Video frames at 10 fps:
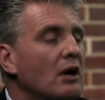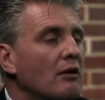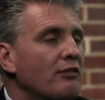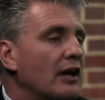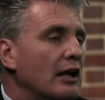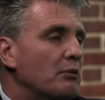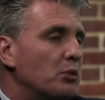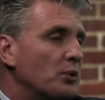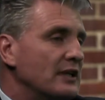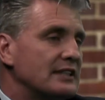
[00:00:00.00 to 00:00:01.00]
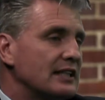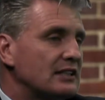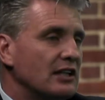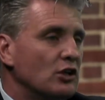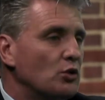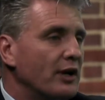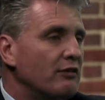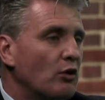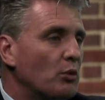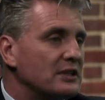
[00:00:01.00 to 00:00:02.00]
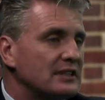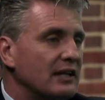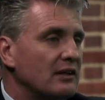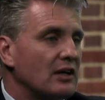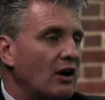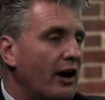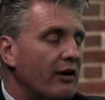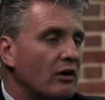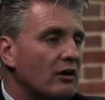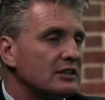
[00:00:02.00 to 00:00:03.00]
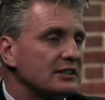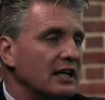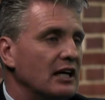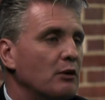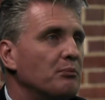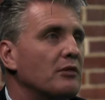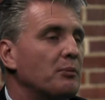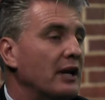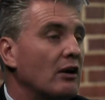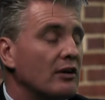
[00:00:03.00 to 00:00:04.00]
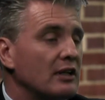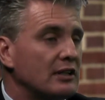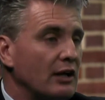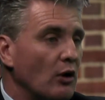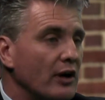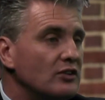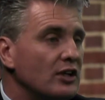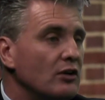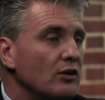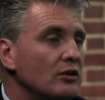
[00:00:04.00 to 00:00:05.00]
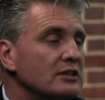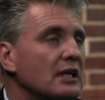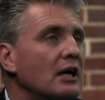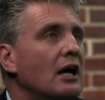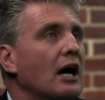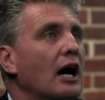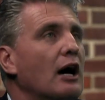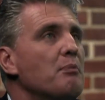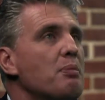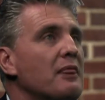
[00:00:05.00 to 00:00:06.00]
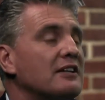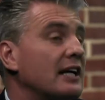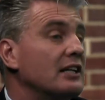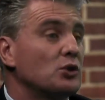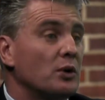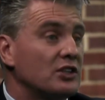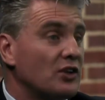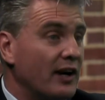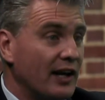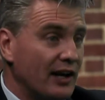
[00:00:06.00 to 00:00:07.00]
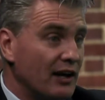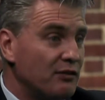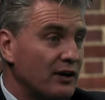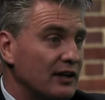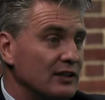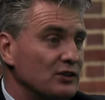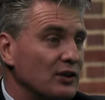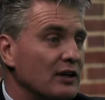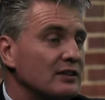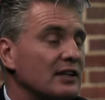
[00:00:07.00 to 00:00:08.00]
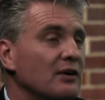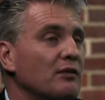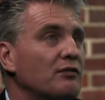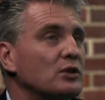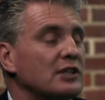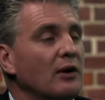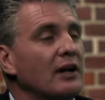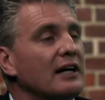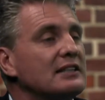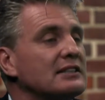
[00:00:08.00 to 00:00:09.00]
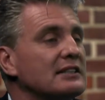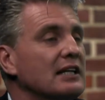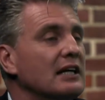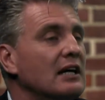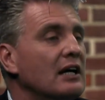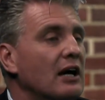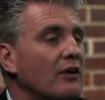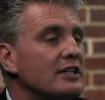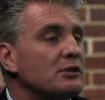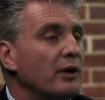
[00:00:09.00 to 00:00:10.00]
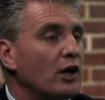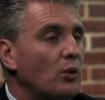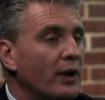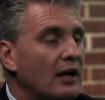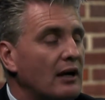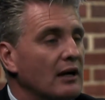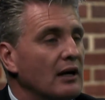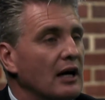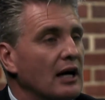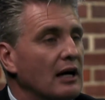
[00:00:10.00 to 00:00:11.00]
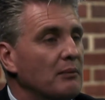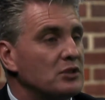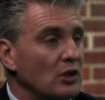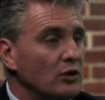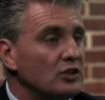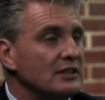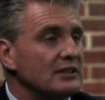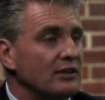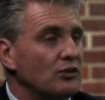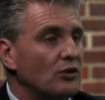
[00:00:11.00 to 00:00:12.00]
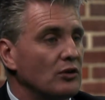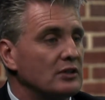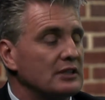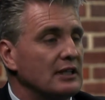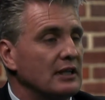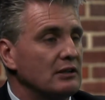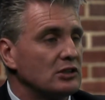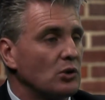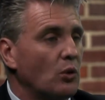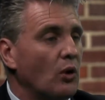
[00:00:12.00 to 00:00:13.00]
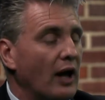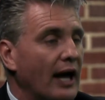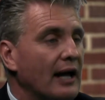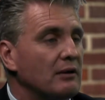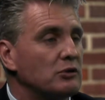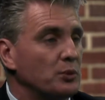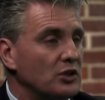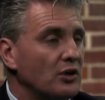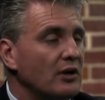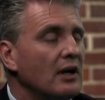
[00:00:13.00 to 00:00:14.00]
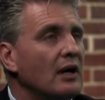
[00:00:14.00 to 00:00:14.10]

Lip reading: fairly between 16-24% IRRs, depending on the technology you use. The sun is always shining in Africa, as you know, so for solar, it's reasonably quick solutions that you could install and switch on.